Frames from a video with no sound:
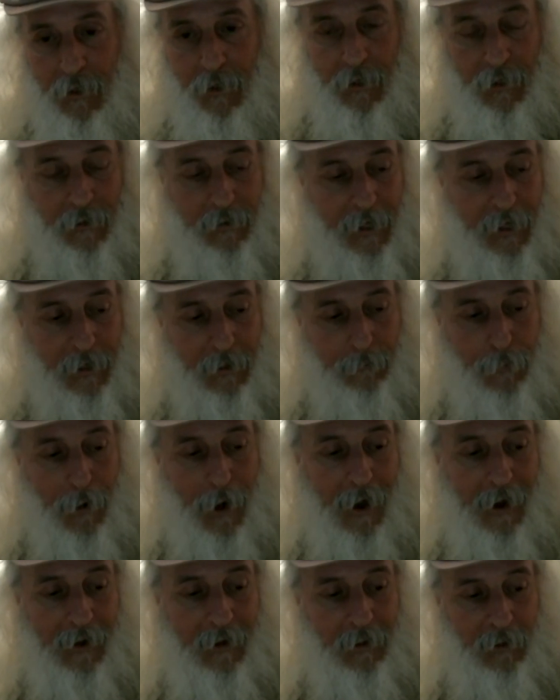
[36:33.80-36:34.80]
than a
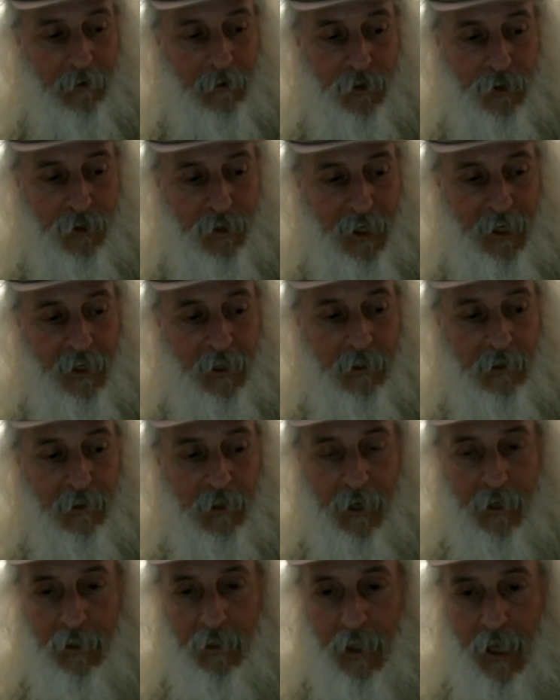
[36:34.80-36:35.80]
pile of steel
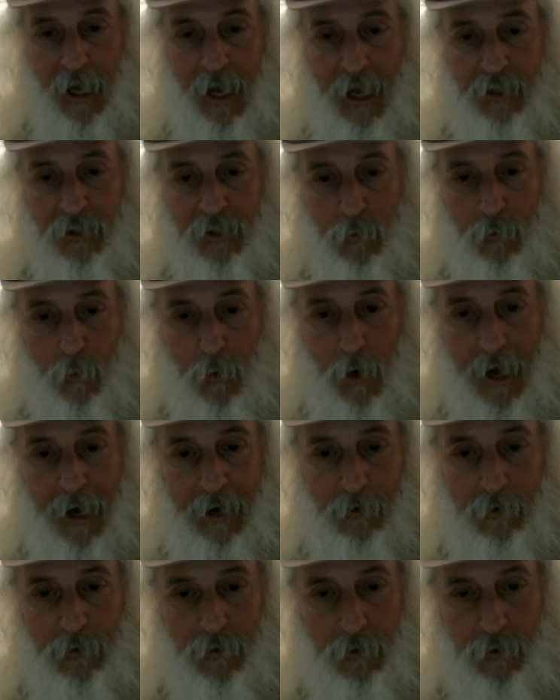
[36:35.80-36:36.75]
and glass and wires